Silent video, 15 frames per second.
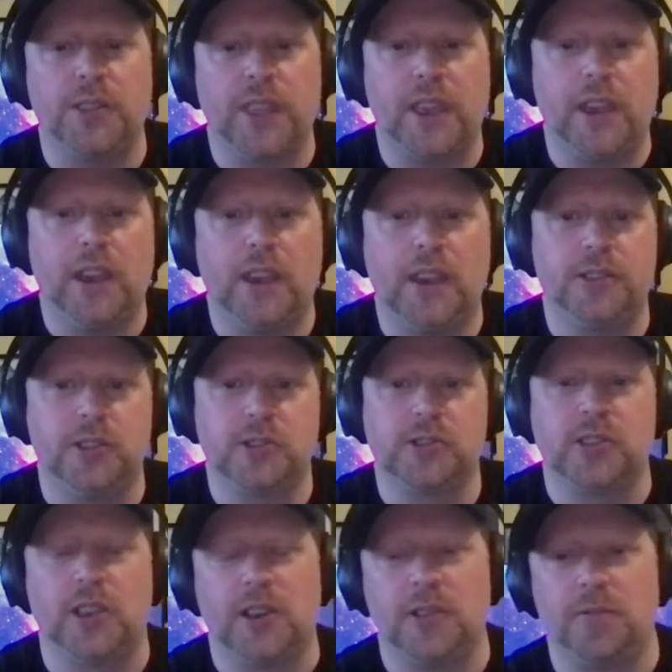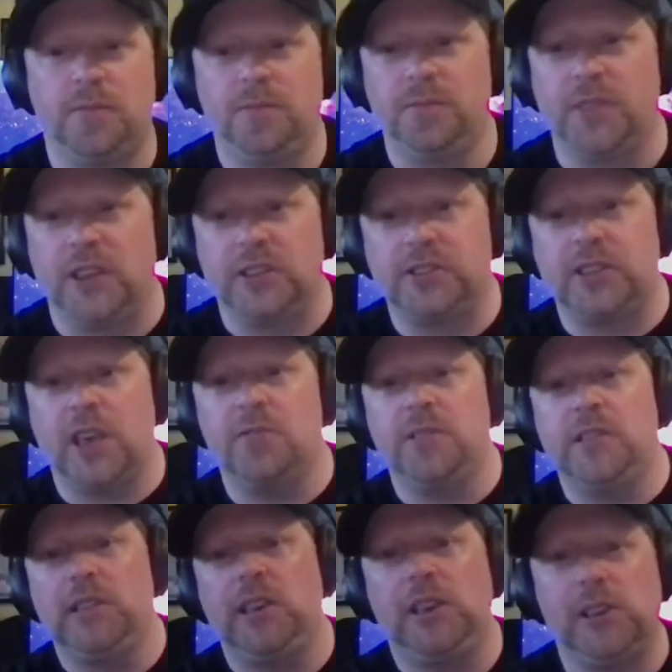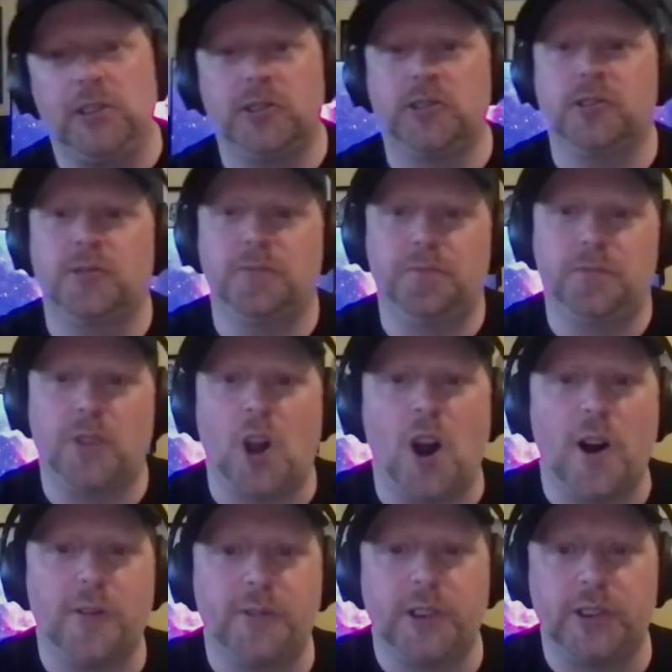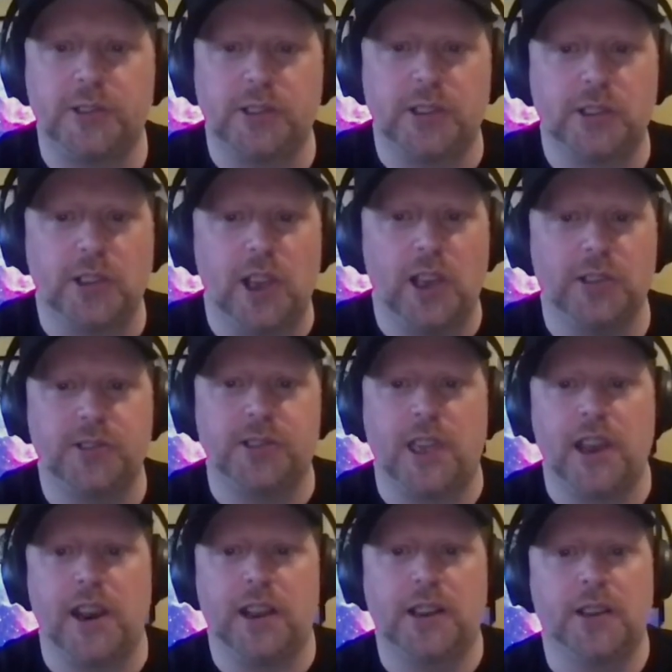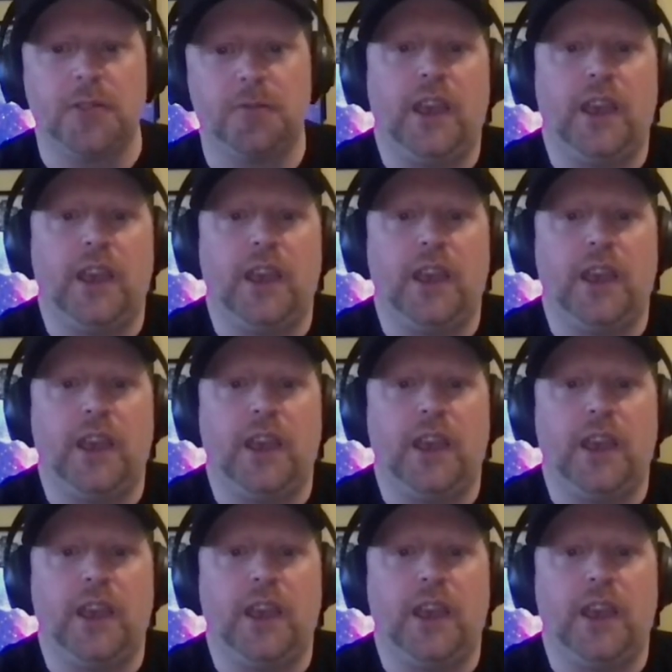They just the 70s office aesthetic.